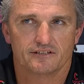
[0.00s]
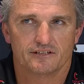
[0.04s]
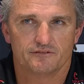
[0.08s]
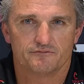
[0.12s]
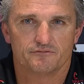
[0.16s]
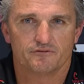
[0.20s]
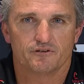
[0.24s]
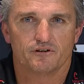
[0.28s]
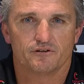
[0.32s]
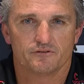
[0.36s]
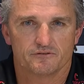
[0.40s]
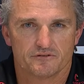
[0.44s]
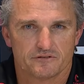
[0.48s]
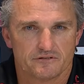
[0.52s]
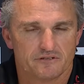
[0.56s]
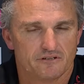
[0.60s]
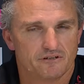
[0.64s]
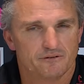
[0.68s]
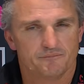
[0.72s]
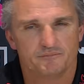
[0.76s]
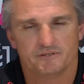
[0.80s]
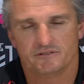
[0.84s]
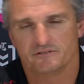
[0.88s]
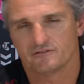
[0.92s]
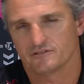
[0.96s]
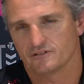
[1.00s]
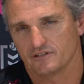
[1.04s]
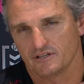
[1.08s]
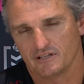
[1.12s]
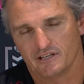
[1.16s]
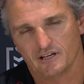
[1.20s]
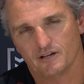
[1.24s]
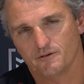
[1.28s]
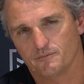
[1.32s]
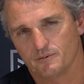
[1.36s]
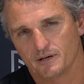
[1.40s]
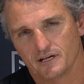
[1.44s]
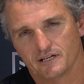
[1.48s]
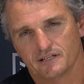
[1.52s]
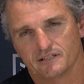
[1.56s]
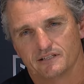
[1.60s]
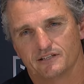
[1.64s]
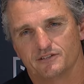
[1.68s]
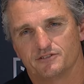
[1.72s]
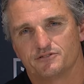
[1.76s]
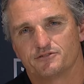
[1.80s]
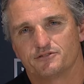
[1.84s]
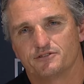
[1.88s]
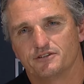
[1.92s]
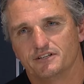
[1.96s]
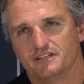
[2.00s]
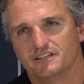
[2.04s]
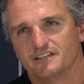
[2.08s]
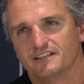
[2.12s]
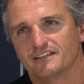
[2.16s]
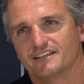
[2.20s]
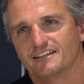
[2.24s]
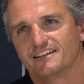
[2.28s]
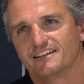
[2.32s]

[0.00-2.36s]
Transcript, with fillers: at finals time. You just got to go back in history.